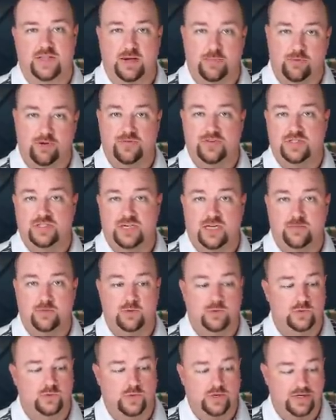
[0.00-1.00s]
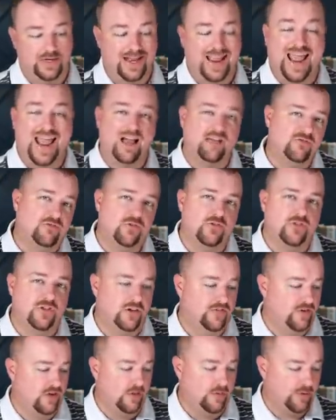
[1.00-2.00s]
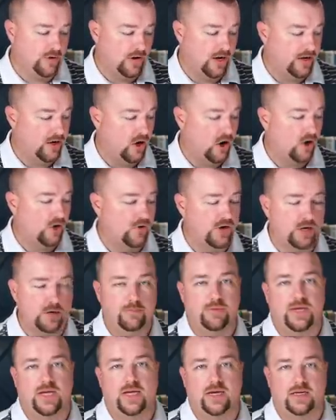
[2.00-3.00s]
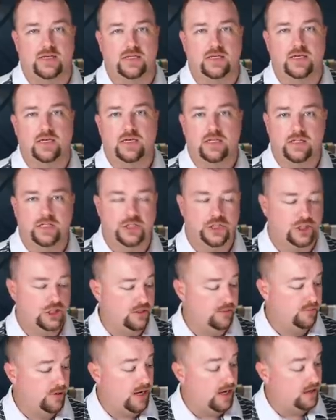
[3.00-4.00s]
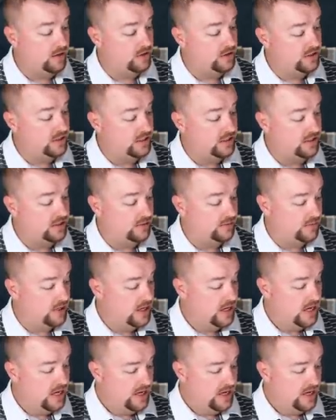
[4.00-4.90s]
That previous statement was written after the developer had already picked the sheet pile system.